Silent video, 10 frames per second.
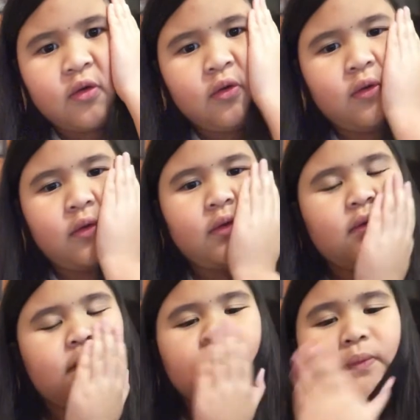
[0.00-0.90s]

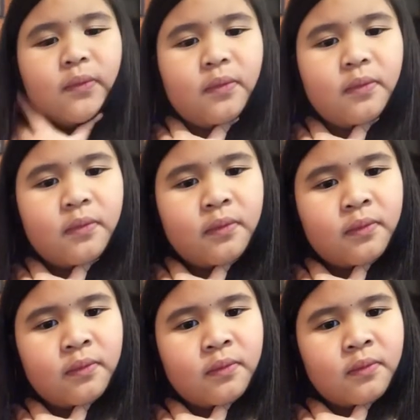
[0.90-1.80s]

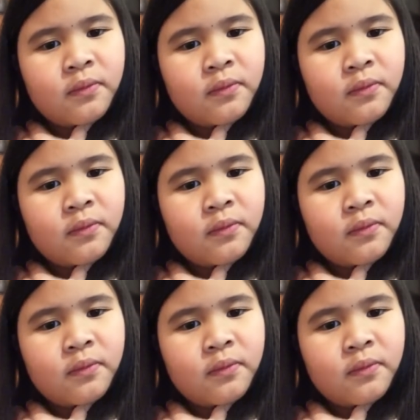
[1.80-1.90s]
Nobody speaks.